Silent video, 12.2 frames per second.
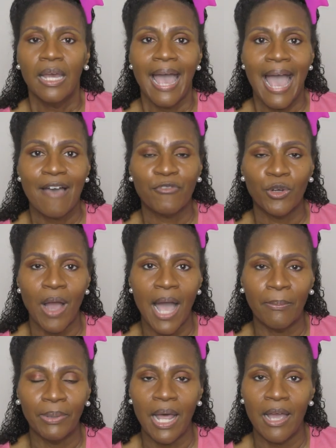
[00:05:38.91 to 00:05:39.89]
after I
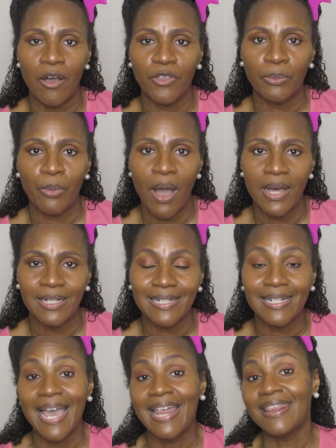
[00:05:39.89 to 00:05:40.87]
apply all the
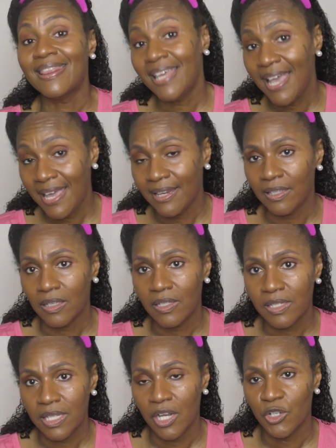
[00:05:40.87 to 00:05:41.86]
product and then
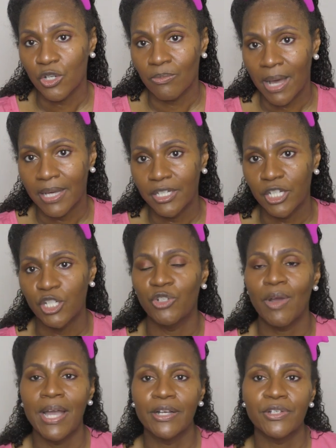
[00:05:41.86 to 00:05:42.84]
sit under my hooded
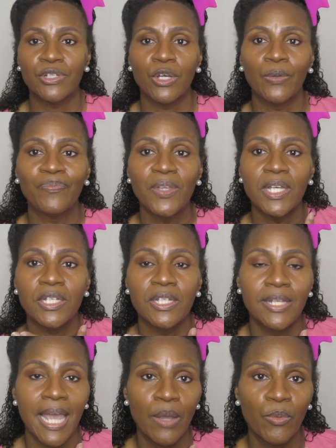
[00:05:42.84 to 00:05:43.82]
dryer. So
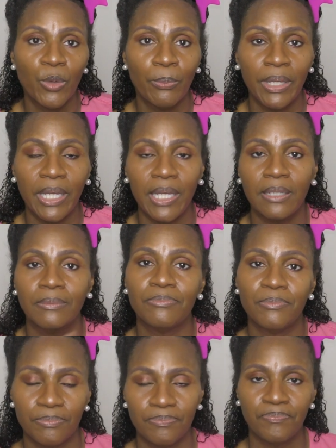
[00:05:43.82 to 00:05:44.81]
today will be
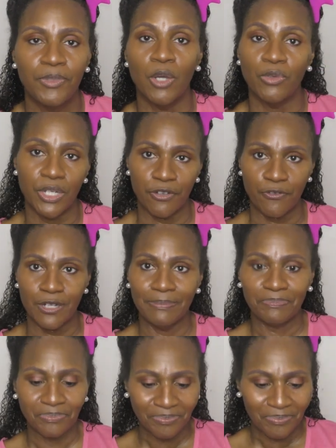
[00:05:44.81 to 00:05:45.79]
no different.
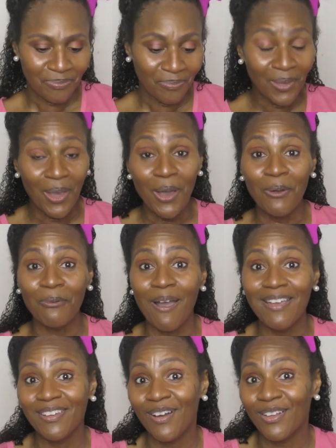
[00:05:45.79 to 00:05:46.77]
All
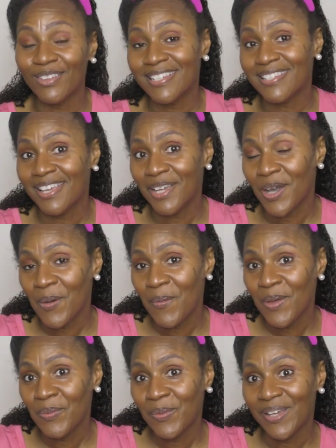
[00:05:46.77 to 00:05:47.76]
right, y'all, let's get
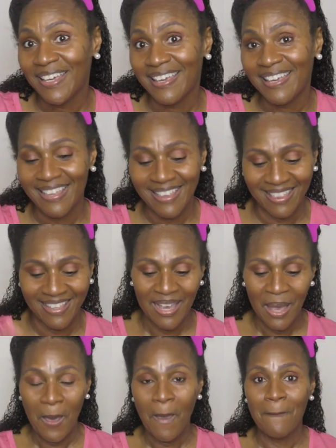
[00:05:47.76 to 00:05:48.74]
going with
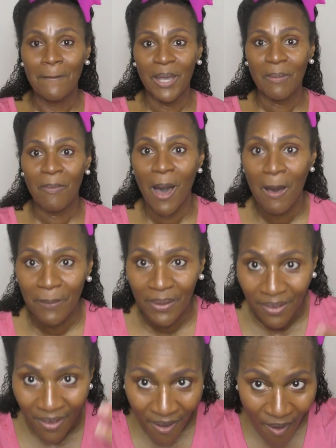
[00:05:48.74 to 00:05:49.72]
Big
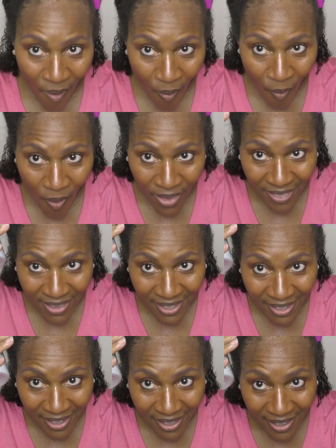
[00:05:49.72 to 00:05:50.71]
Poppa on
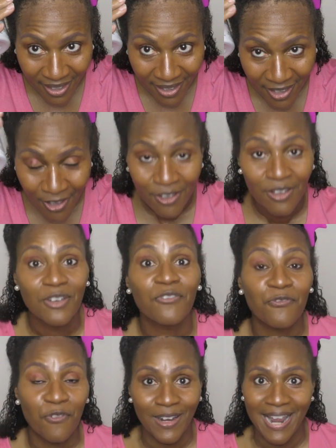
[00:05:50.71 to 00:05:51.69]
the
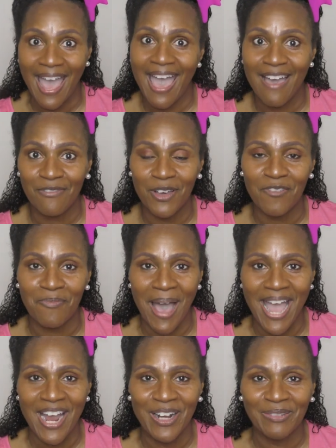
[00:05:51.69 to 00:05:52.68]
front half of my
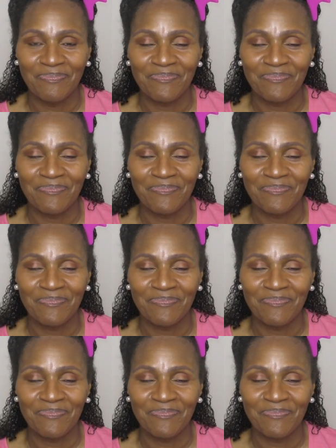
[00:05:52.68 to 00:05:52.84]
hair.